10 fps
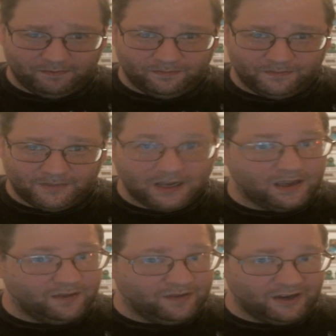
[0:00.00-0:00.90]
taking
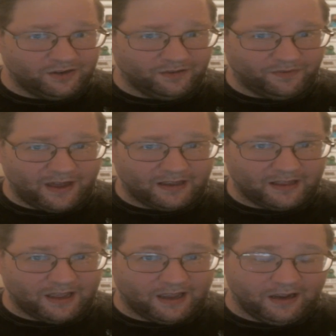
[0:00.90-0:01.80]
advantage of the fact
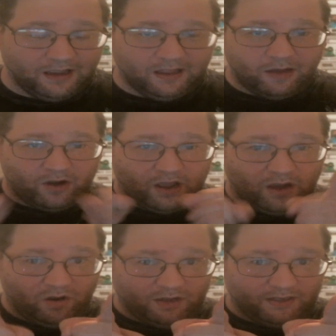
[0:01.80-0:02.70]
that they were now
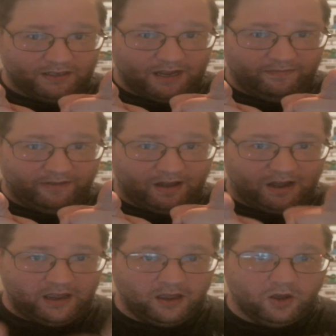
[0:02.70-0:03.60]
on
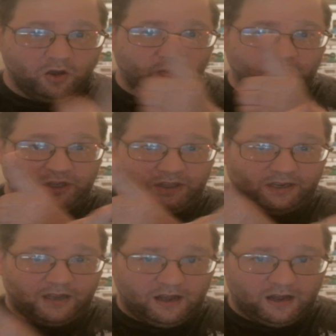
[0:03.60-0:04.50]
Sci-fi, which at the
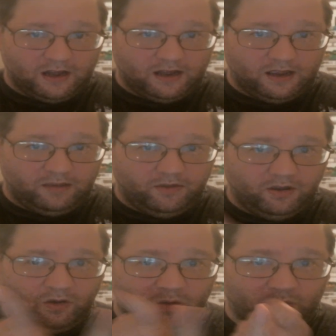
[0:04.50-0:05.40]
time
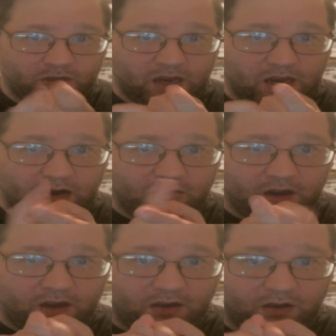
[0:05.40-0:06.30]
was
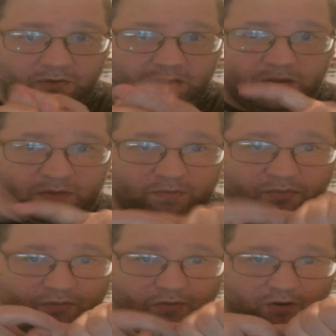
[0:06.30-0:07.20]
airing WWE
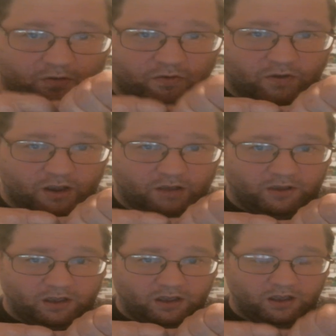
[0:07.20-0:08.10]

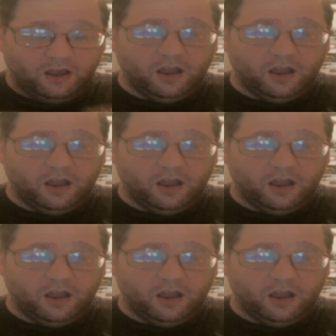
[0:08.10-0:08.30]
programming,